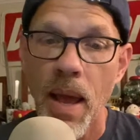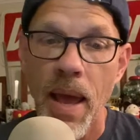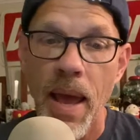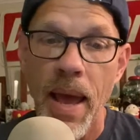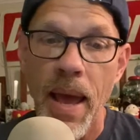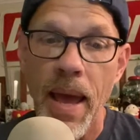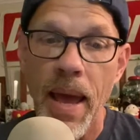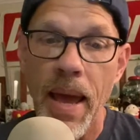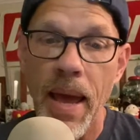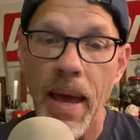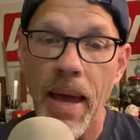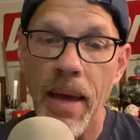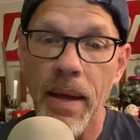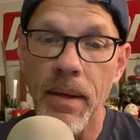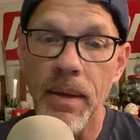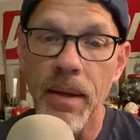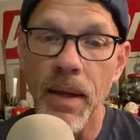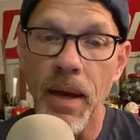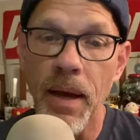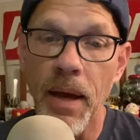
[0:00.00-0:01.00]

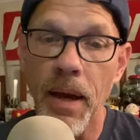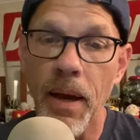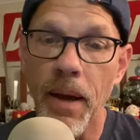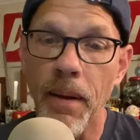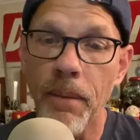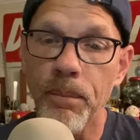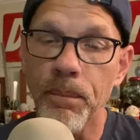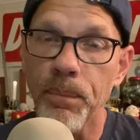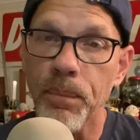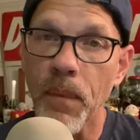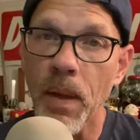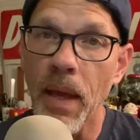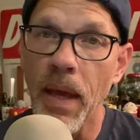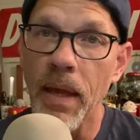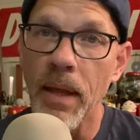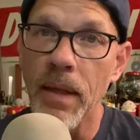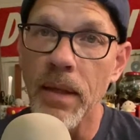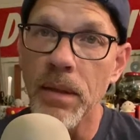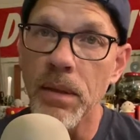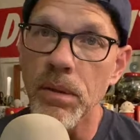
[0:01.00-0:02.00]
and uh,
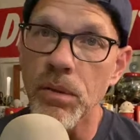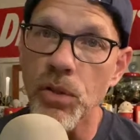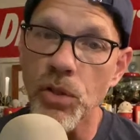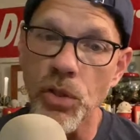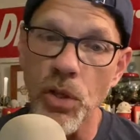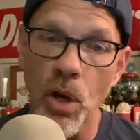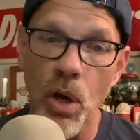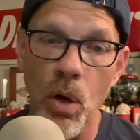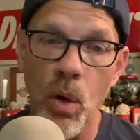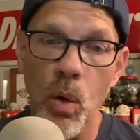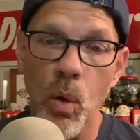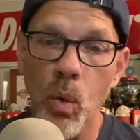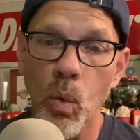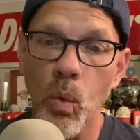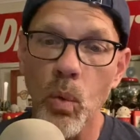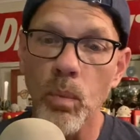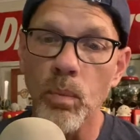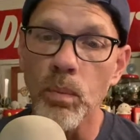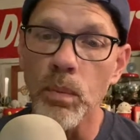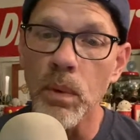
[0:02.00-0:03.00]
and
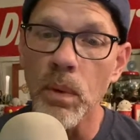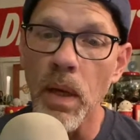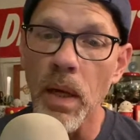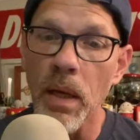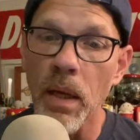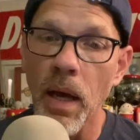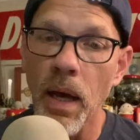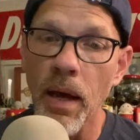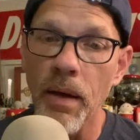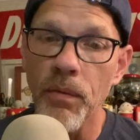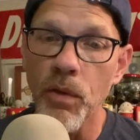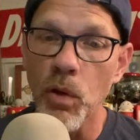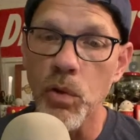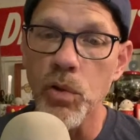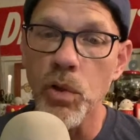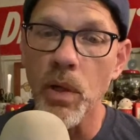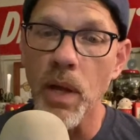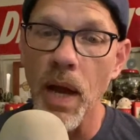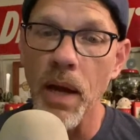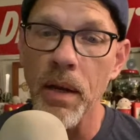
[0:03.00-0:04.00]
so uh, those
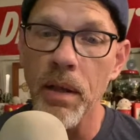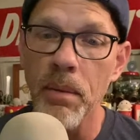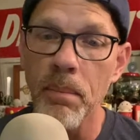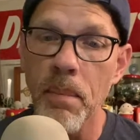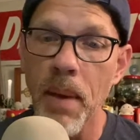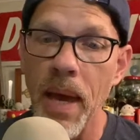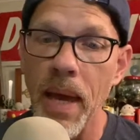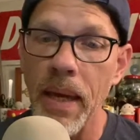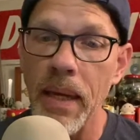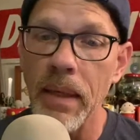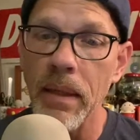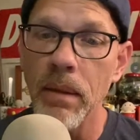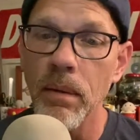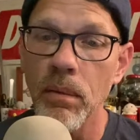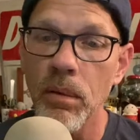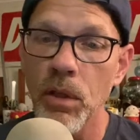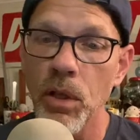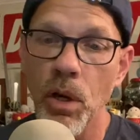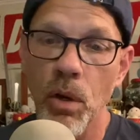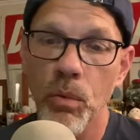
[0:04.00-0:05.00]
are kind of the main,
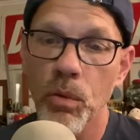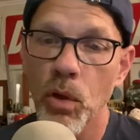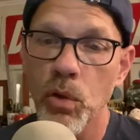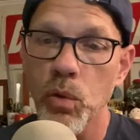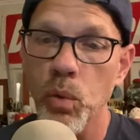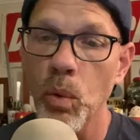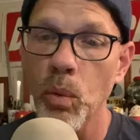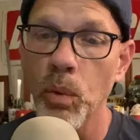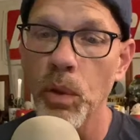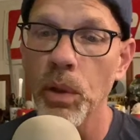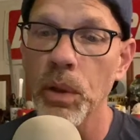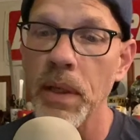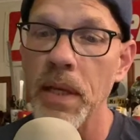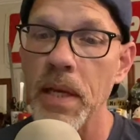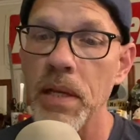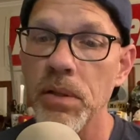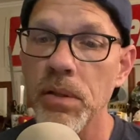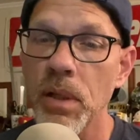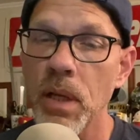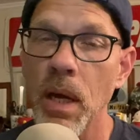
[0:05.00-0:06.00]
you know, those were real
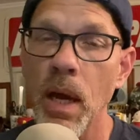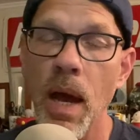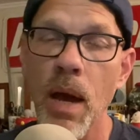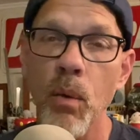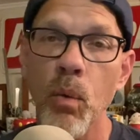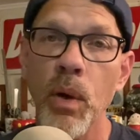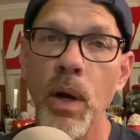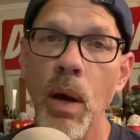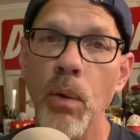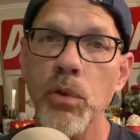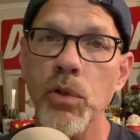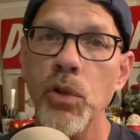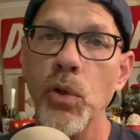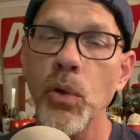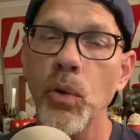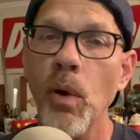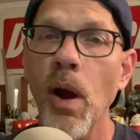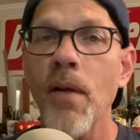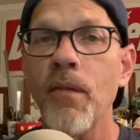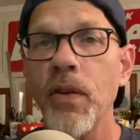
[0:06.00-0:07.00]
easy. Uh, when I was
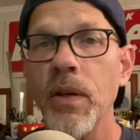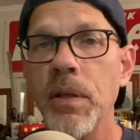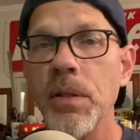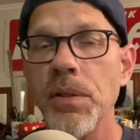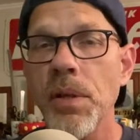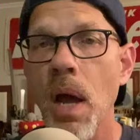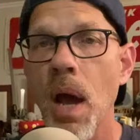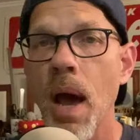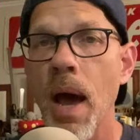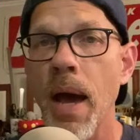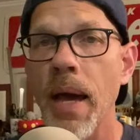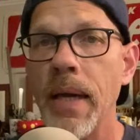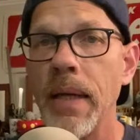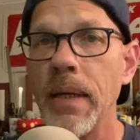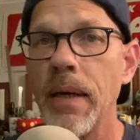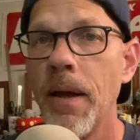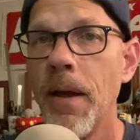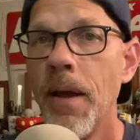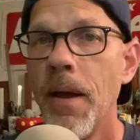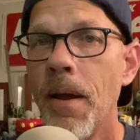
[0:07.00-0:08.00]
doing graphic
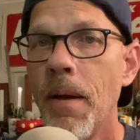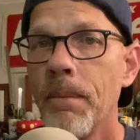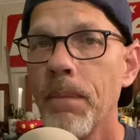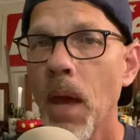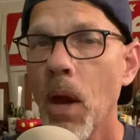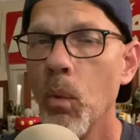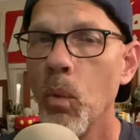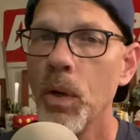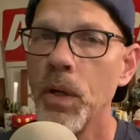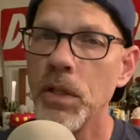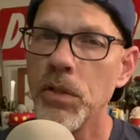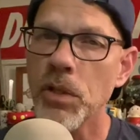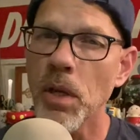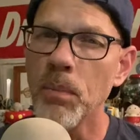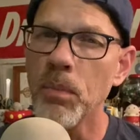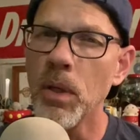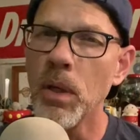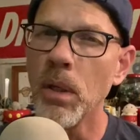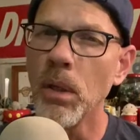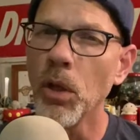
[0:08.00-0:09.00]
design, I wanted
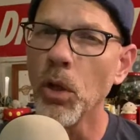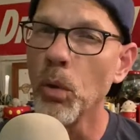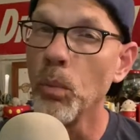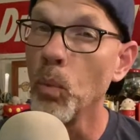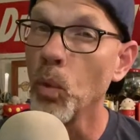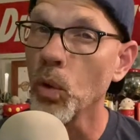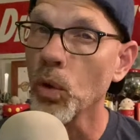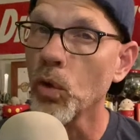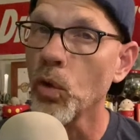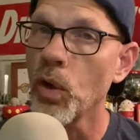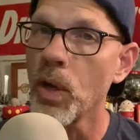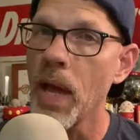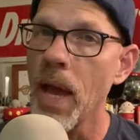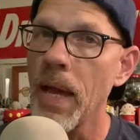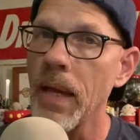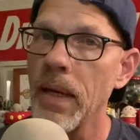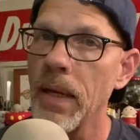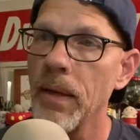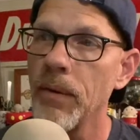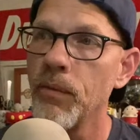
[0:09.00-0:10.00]
something a little more
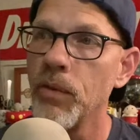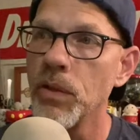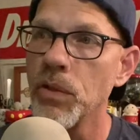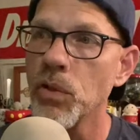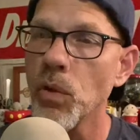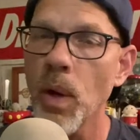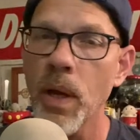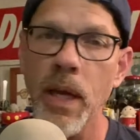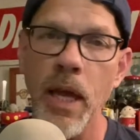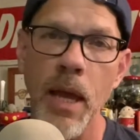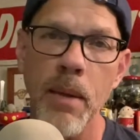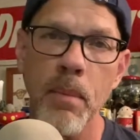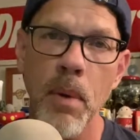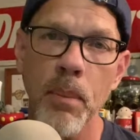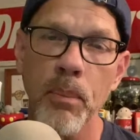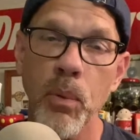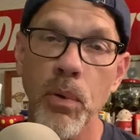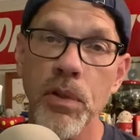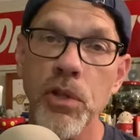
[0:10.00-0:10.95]
creative, and so I came up with